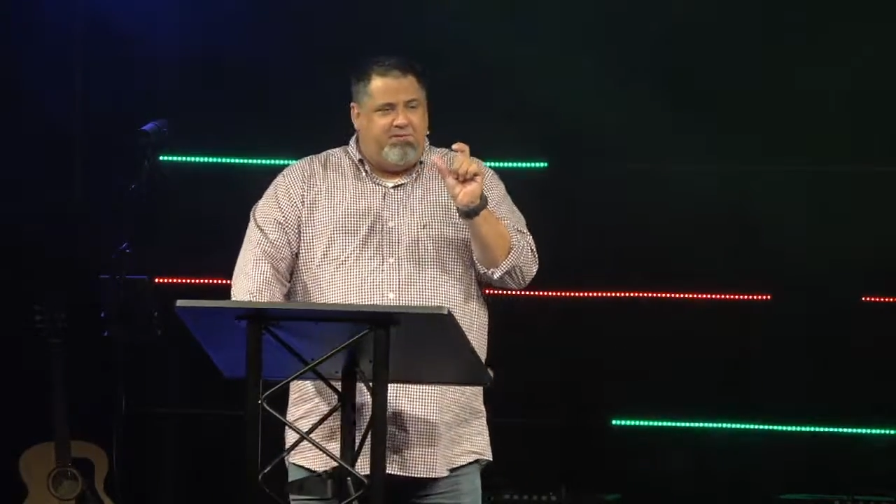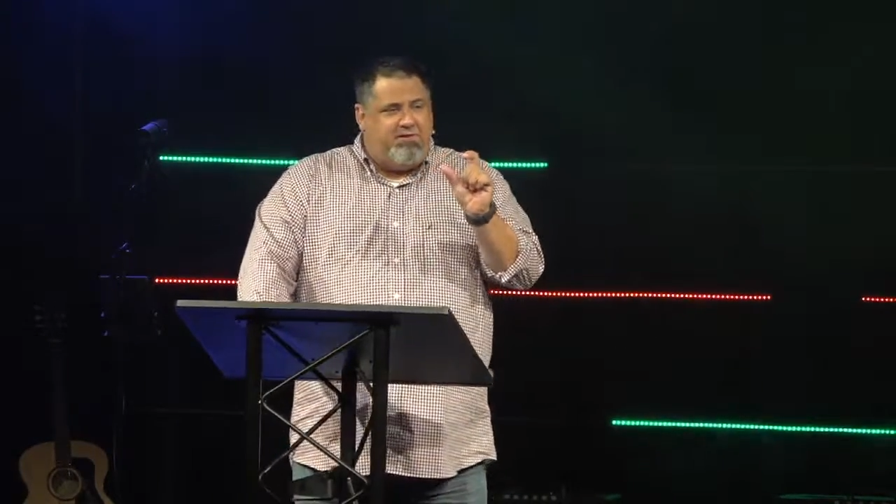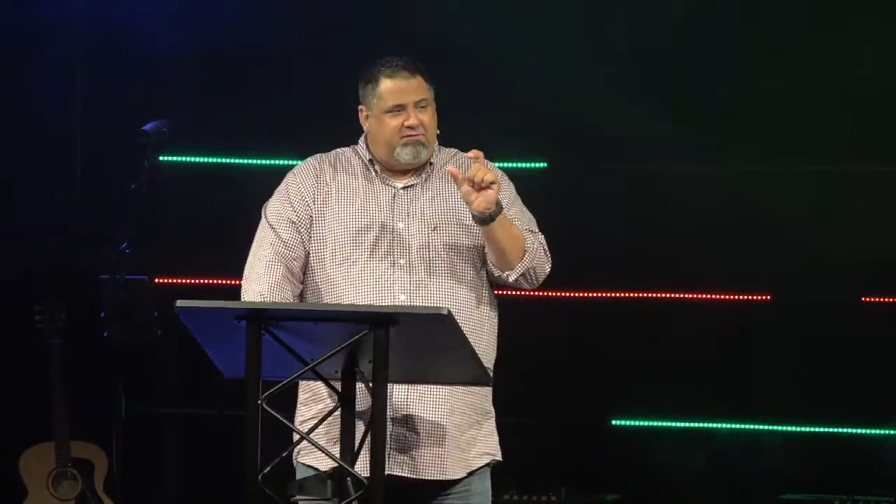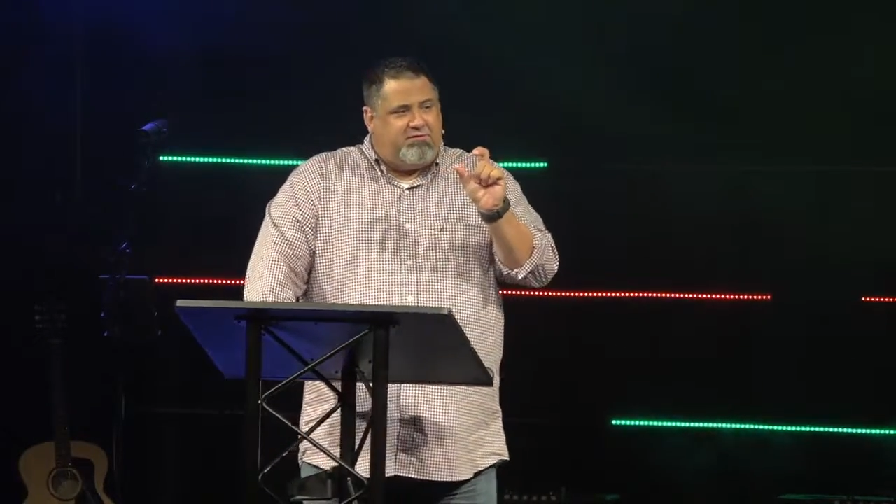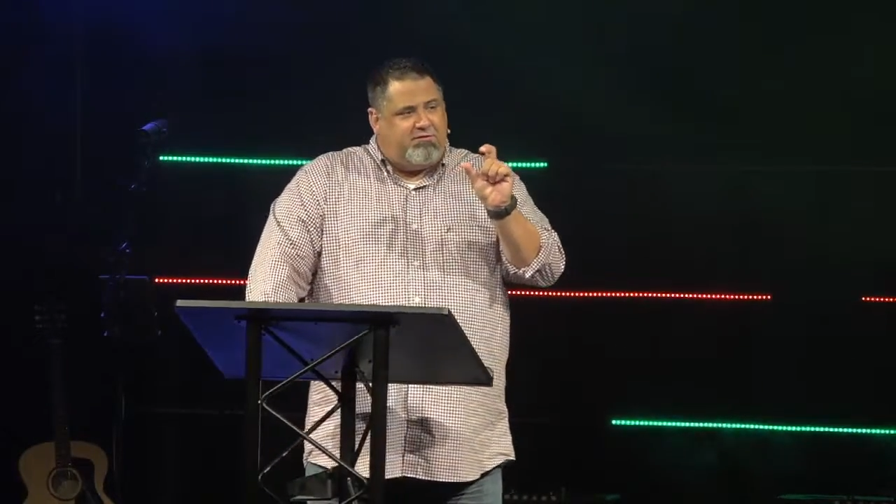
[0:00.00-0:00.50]

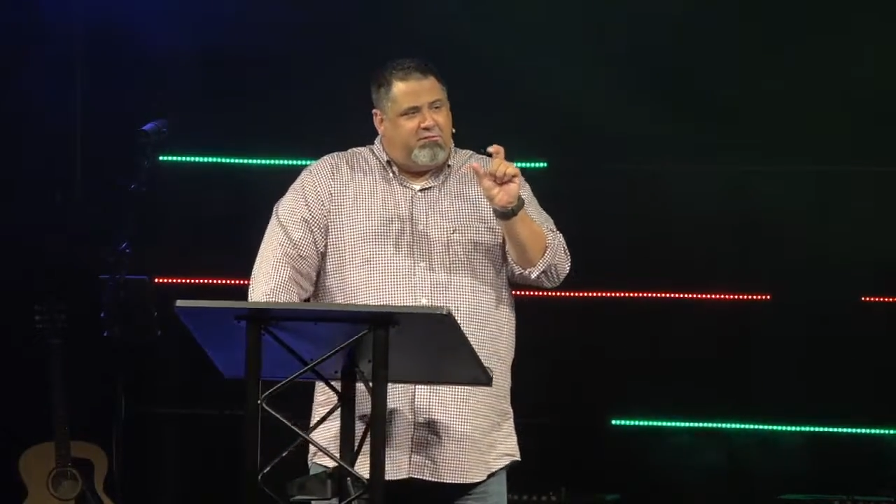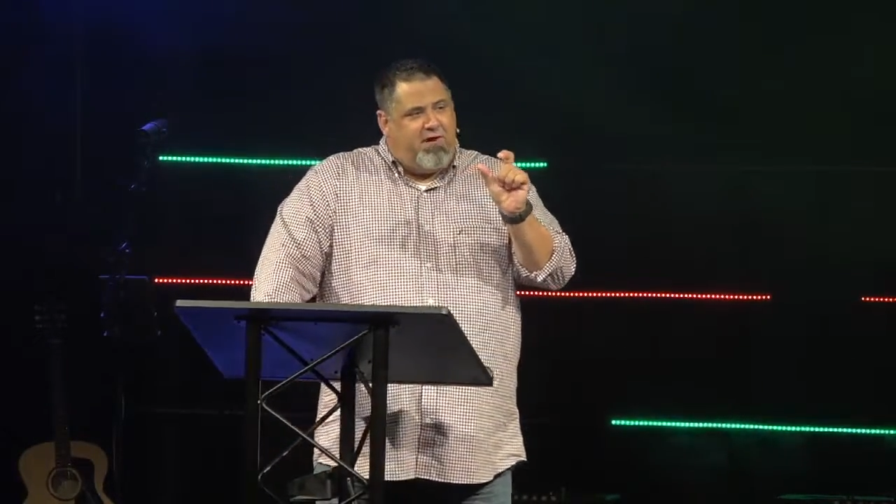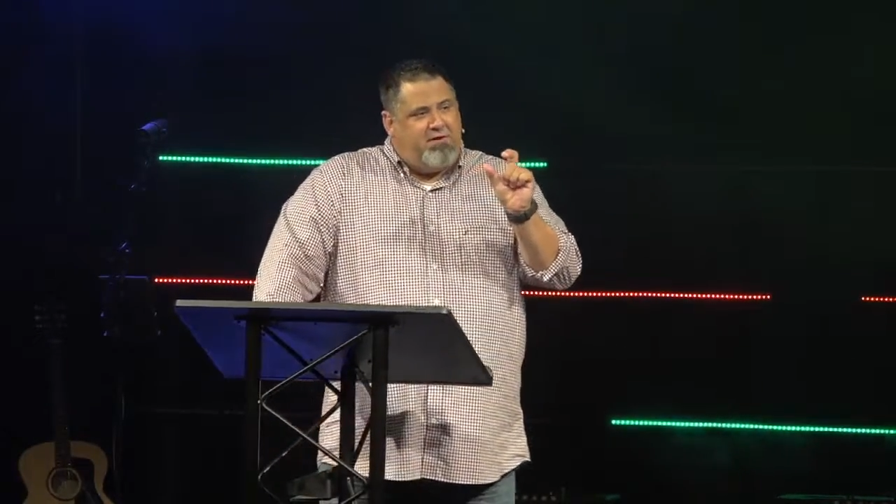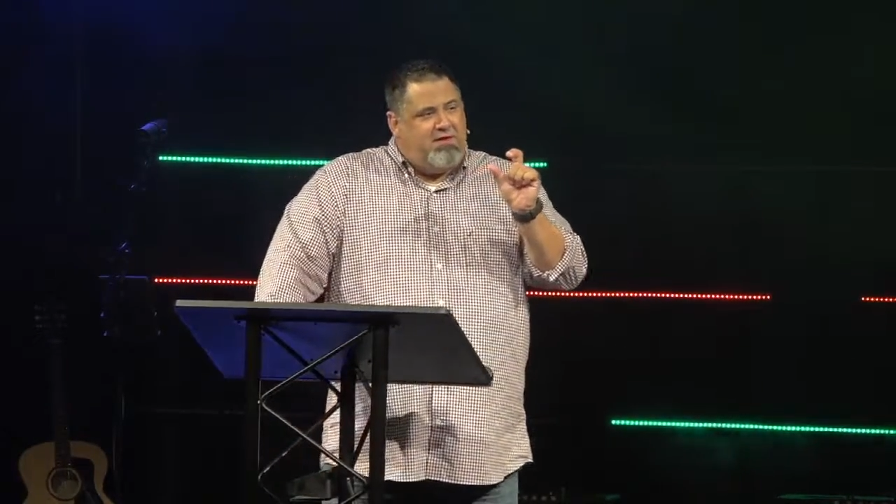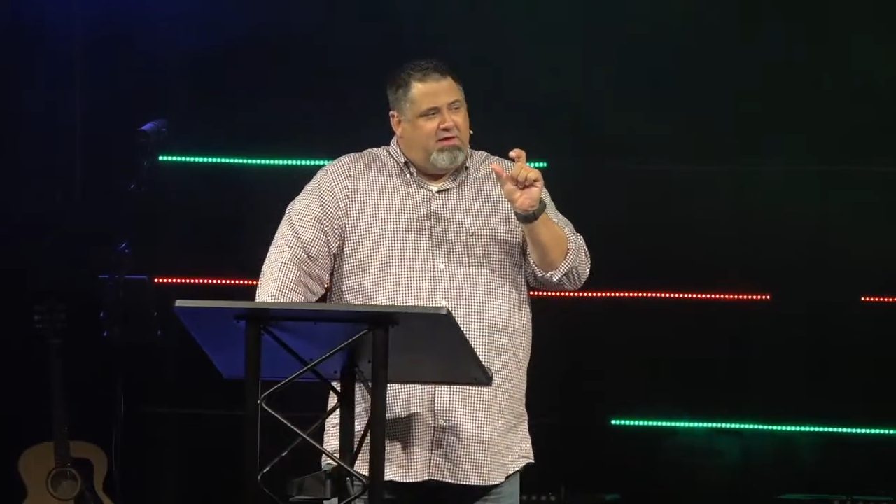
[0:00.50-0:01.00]
peace It's
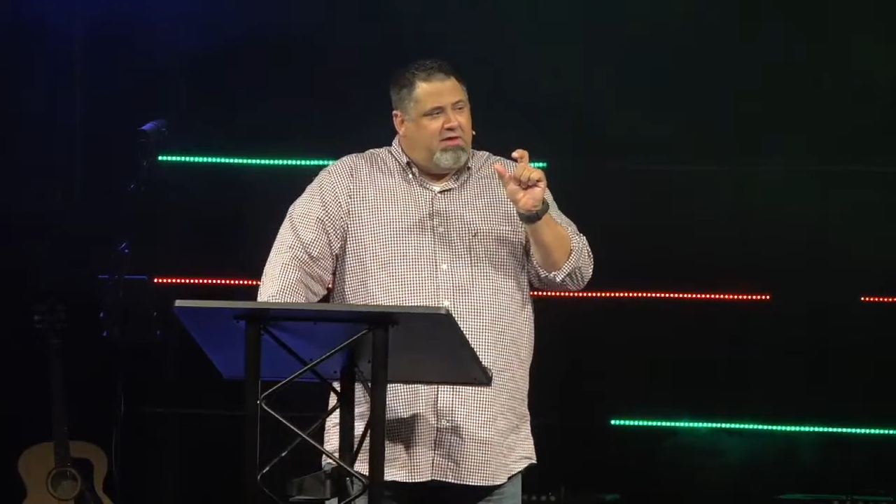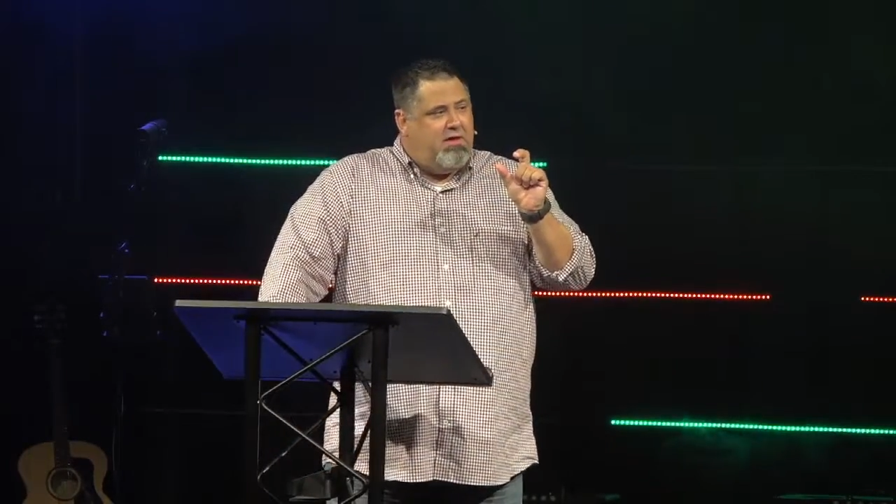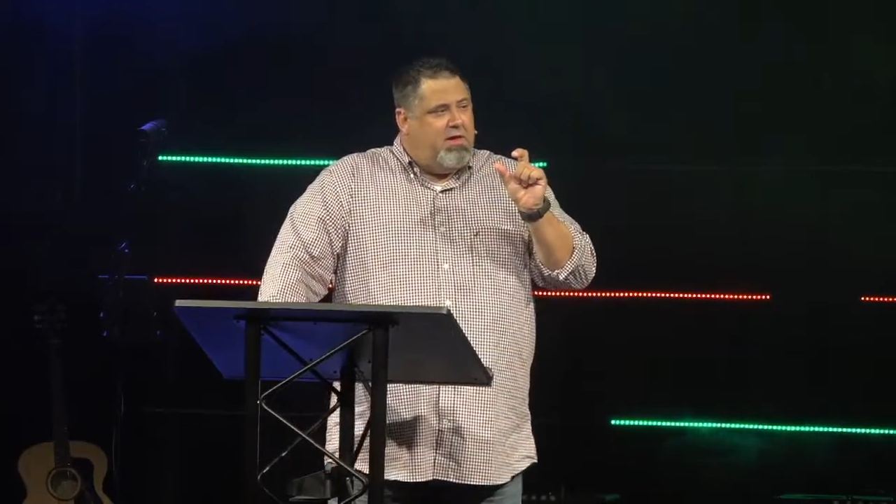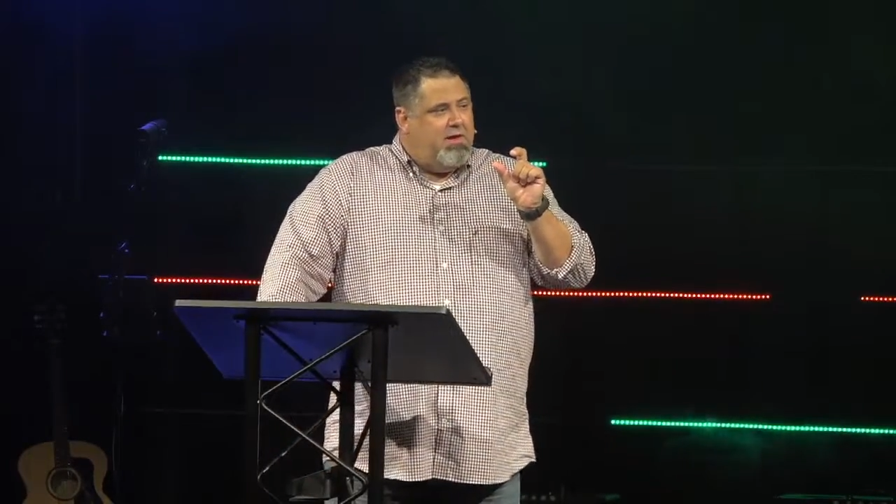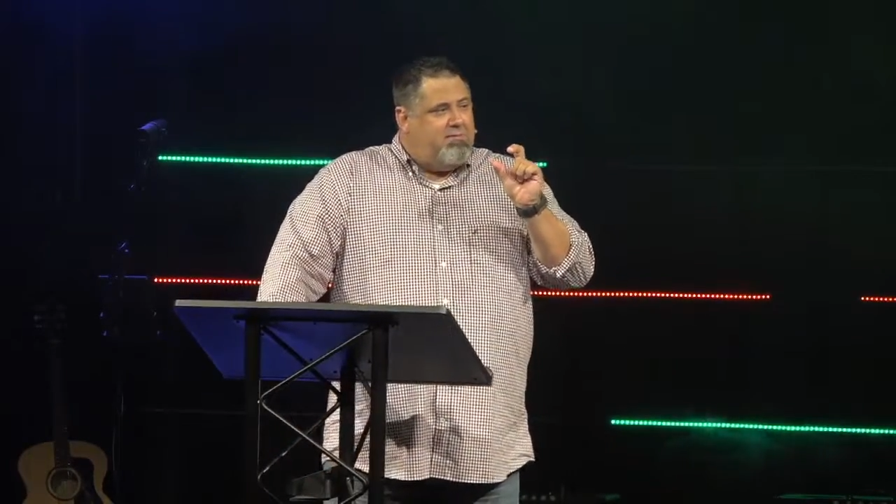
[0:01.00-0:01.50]
finding